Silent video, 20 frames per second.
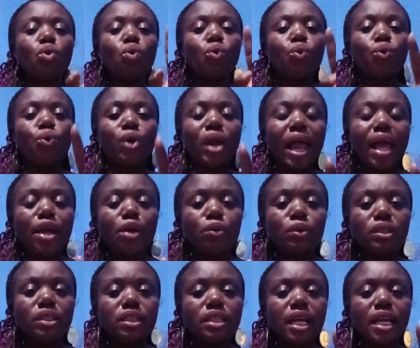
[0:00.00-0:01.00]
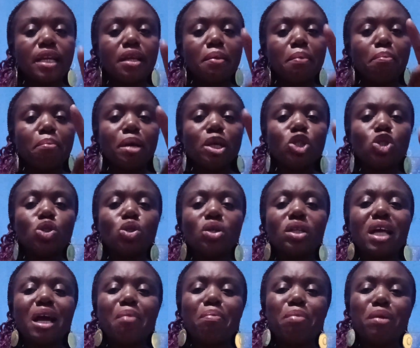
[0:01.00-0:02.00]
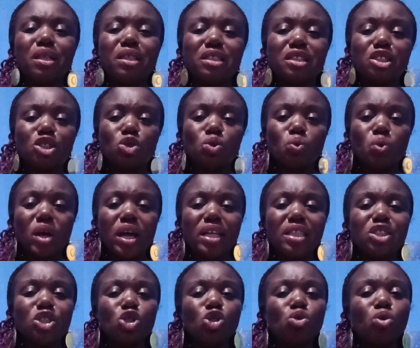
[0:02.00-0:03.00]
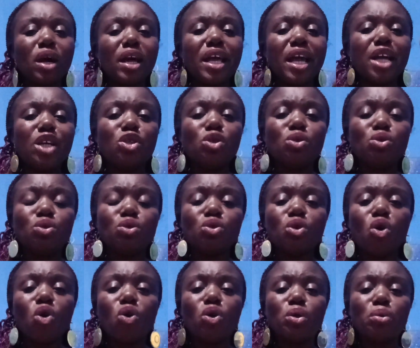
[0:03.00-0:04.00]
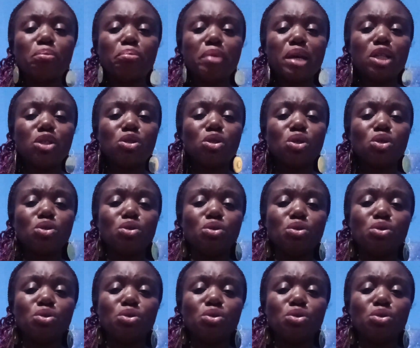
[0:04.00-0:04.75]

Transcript: like we said, make sure that place is wet. Try and use all the method